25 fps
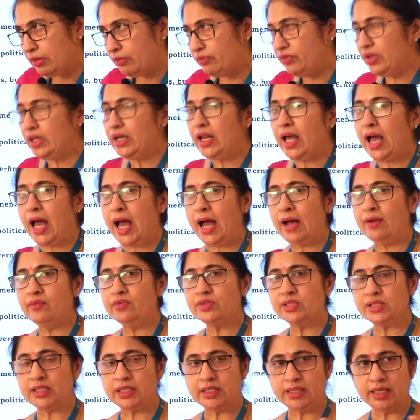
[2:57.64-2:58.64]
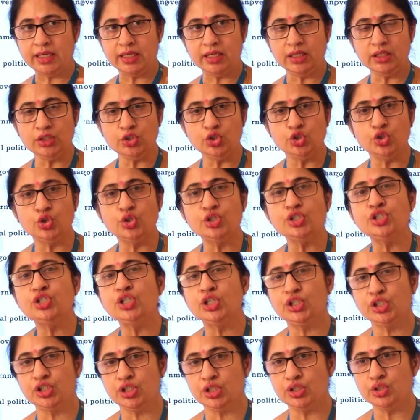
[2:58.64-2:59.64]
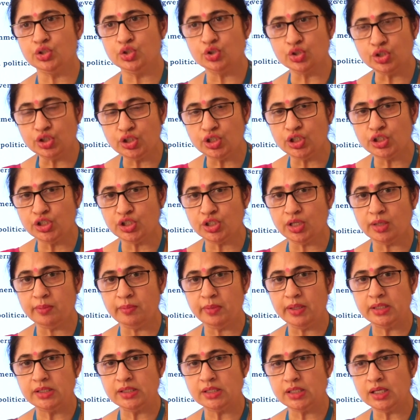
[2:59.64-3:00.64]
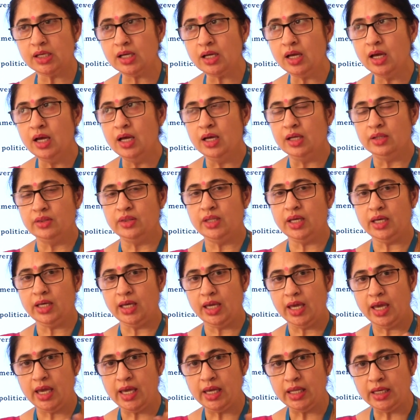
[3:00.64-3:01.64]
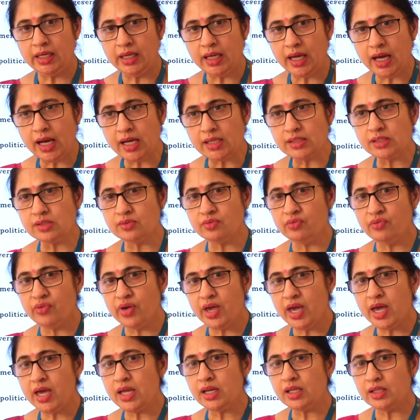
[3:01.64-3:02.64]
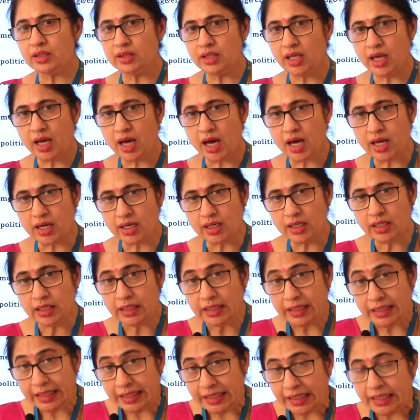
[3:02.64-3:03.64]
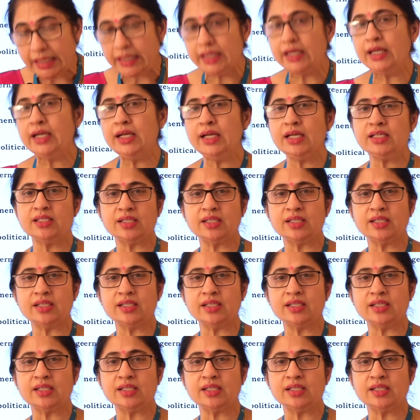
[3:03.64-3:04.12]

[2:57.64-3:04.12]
will have certain uh, jurisdiction. Jurisdiction means uh, the areas where they are uh, legally